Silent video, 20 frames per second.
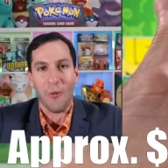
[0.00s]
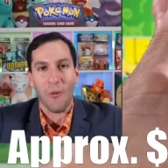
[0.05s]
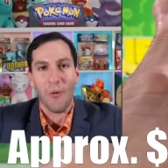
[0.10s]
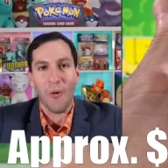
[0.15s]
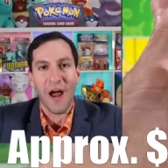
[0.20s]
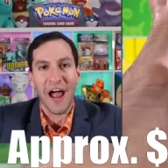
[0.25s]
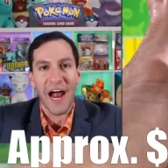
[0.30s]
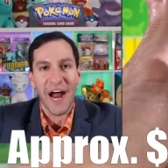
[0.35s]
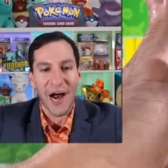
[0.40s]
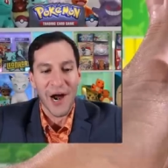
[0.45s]

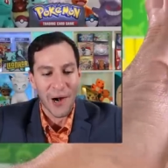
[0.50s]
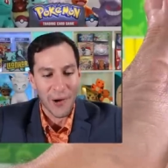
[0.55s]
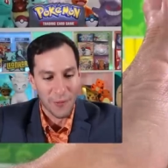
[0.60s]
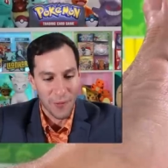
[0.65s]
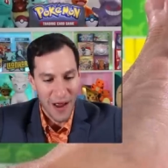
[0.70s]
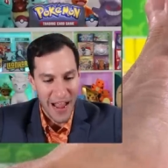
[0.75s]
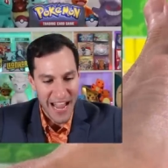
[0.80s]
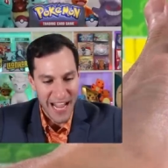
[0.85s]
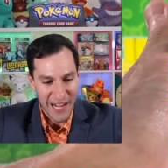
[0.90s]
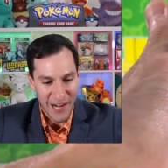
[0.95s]
rare
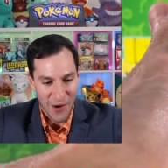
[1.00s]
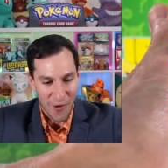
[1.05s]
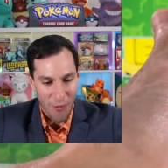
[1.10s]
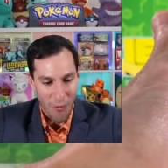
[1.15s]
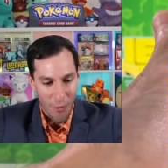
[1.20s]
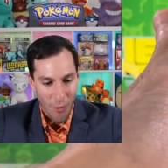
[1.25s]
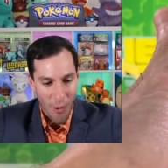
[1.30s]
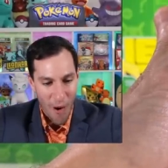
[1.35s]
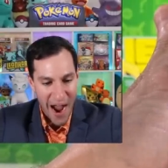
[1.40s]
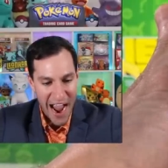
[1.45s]

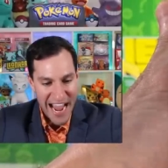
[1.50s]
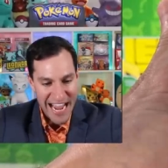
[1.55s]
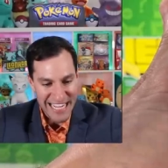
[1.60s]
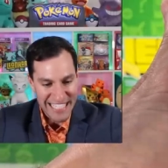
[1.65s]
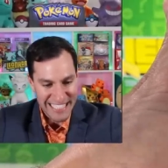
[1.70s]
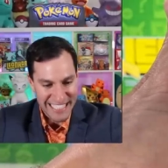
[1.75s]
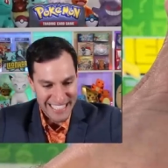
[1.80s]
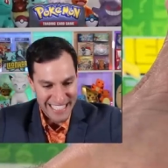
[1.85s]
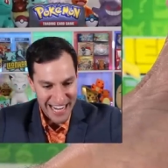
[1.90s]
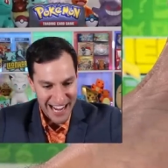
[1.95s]

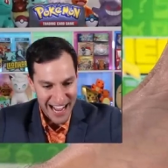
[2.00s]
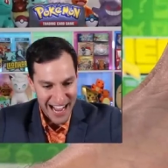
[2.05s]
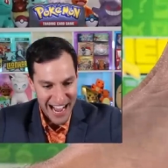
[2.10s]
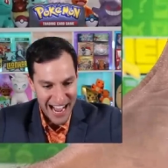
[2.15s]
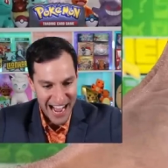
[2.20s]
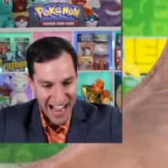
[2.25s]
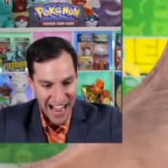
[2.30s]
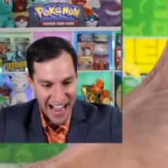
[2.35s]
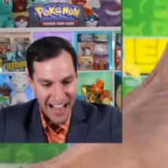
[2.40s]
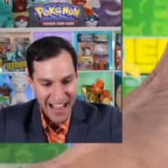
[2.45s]

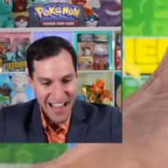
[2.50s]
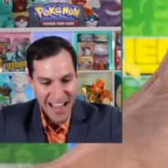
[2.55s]
Rayquaza.